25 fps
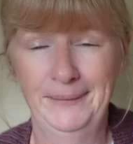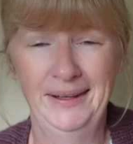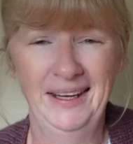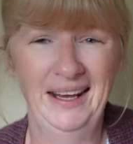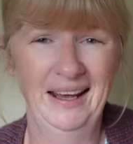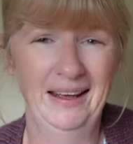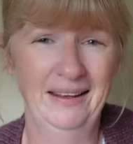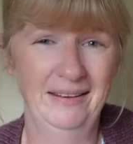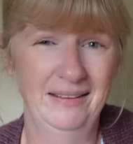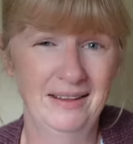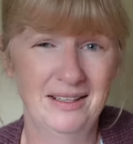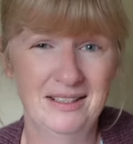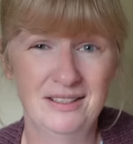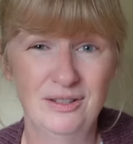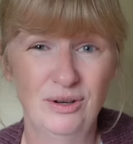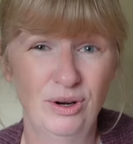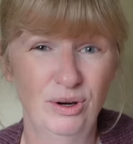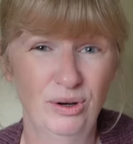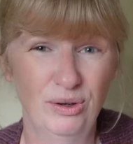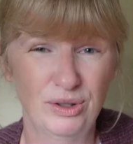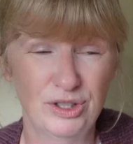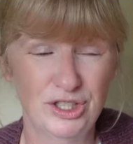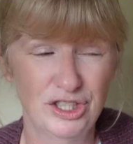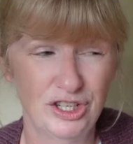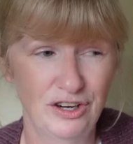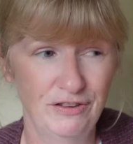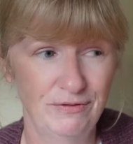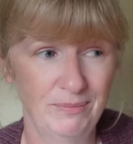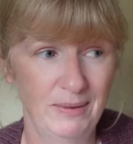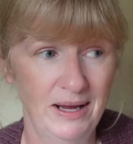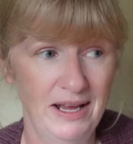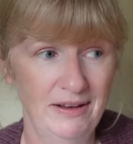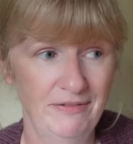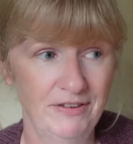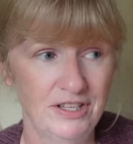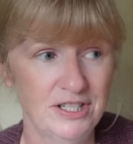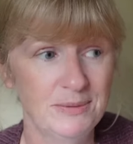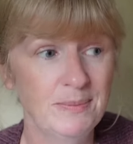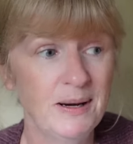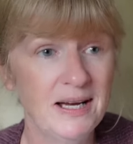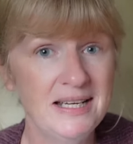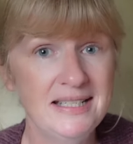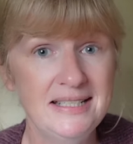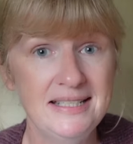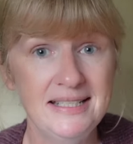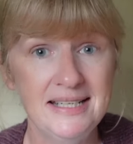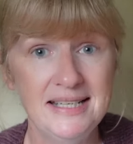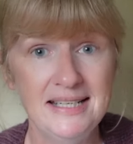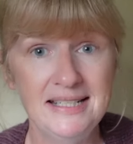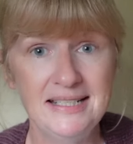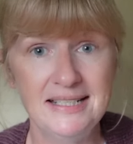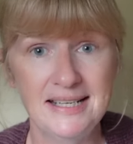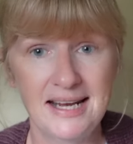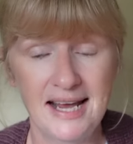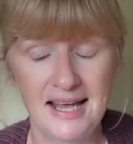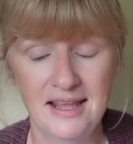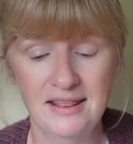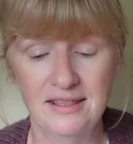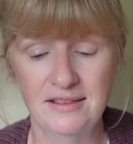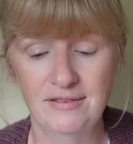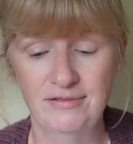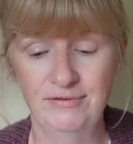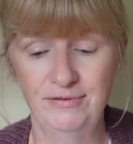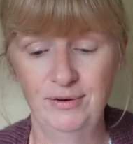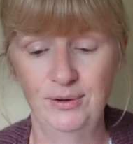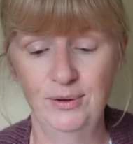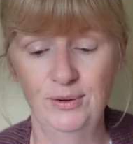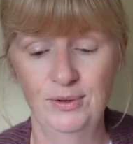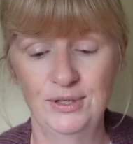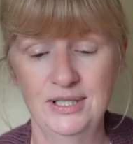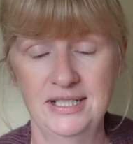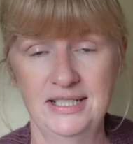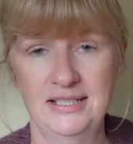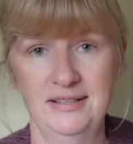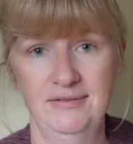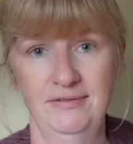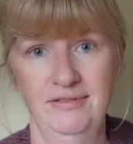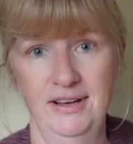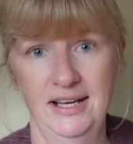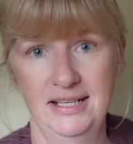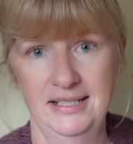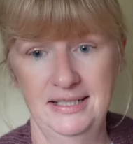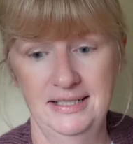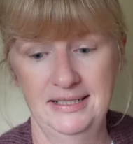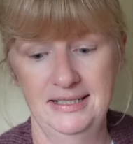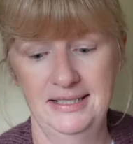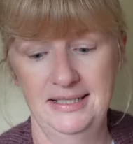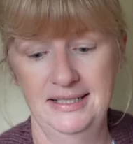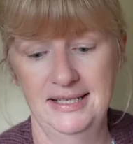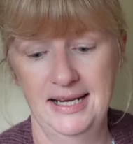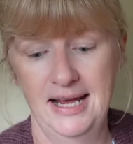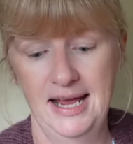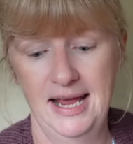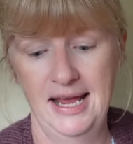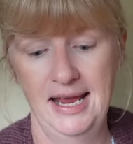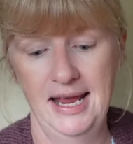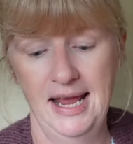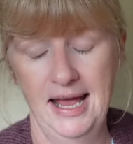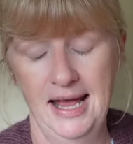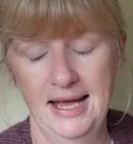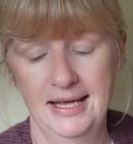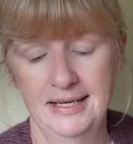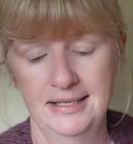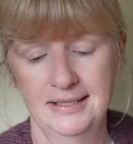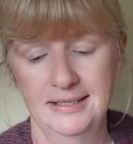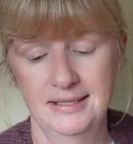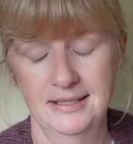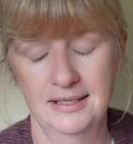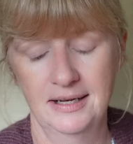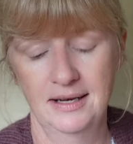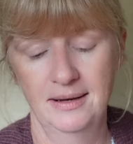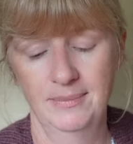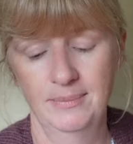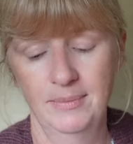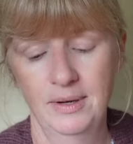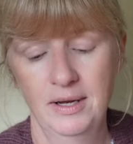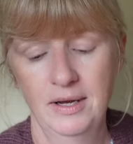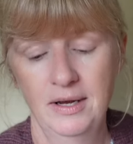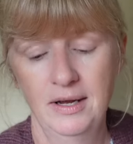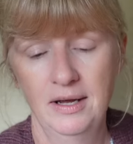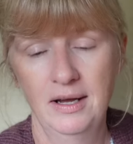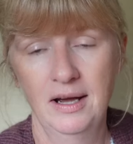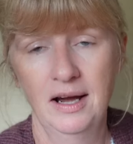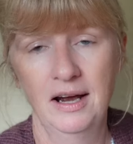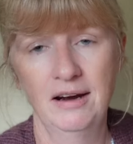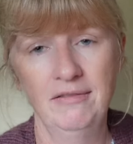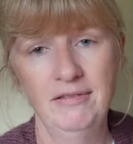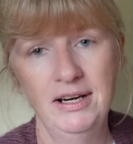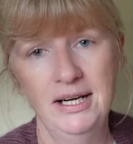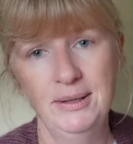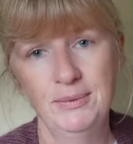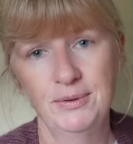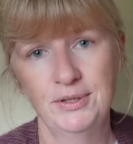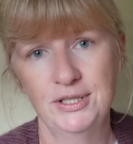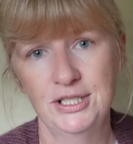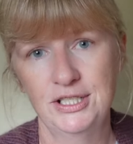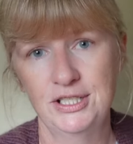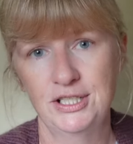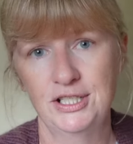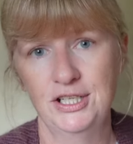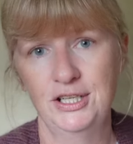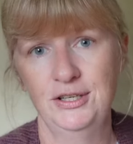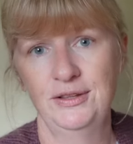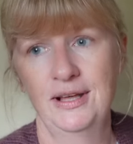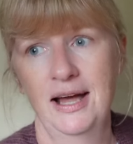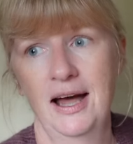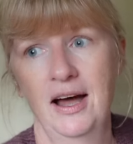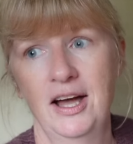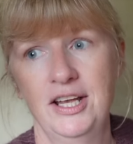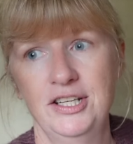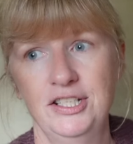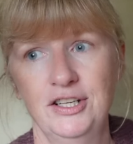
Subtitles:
Yeah, there's not a lot to show for my efforts, but I did get the floor disinfected today, and I really wanted to do that.